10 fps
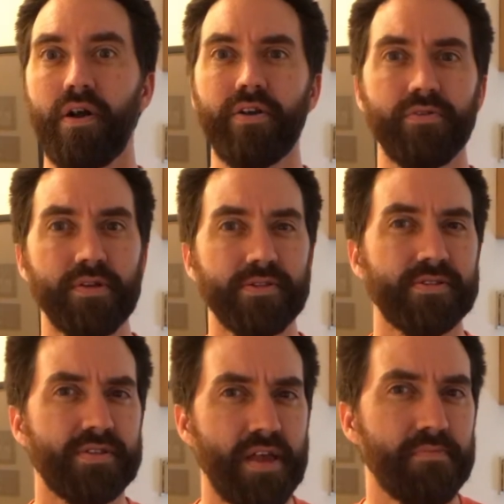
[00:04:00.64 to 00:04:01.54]
are doing the
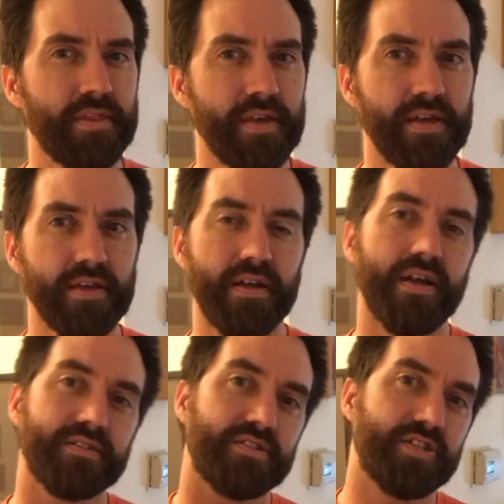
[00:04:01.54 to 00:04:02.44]
same thing
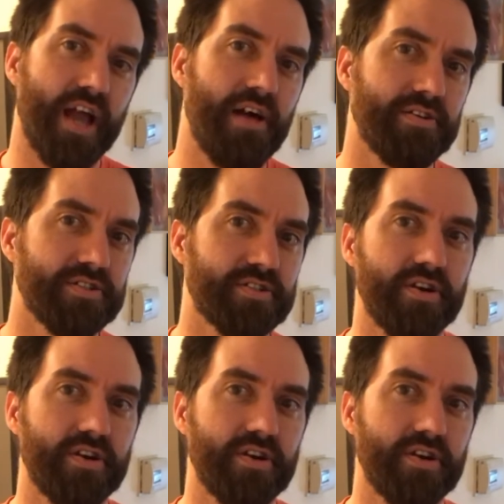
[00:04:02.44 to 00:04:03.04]
as a challenge